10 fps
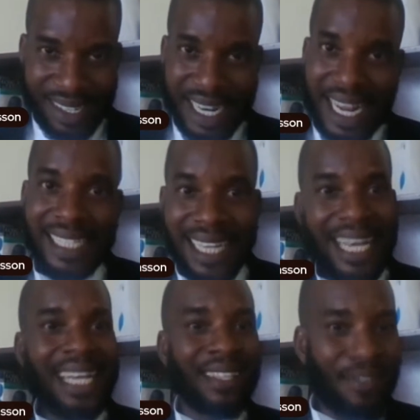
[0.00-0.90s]

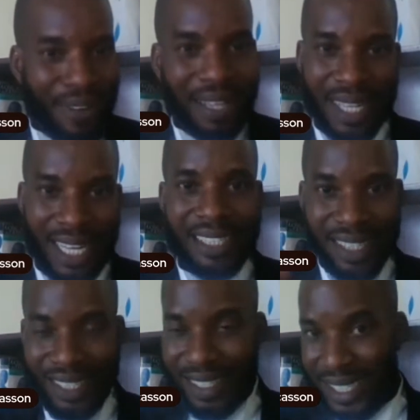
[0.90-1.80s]
The father can
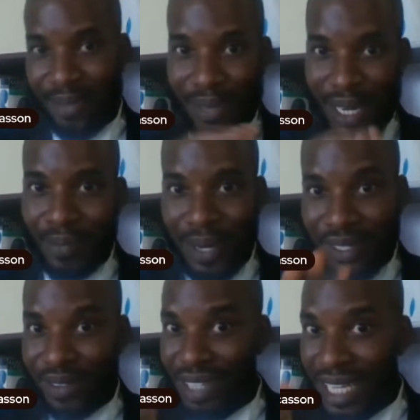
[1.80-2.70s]
actually collect the bride price
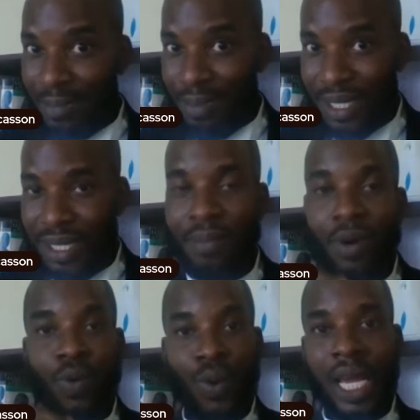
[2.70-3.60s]
of that person, but
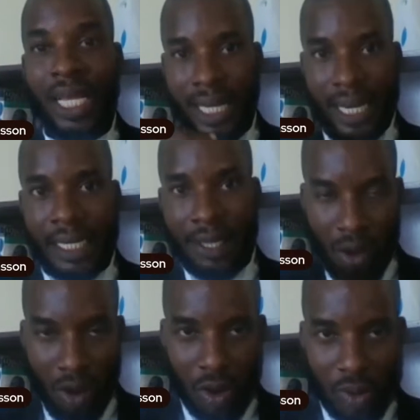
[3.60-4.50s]
when it
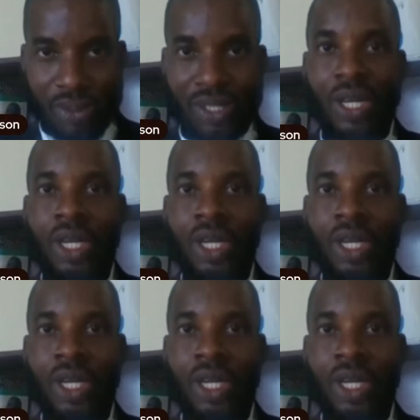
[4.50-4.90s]
comes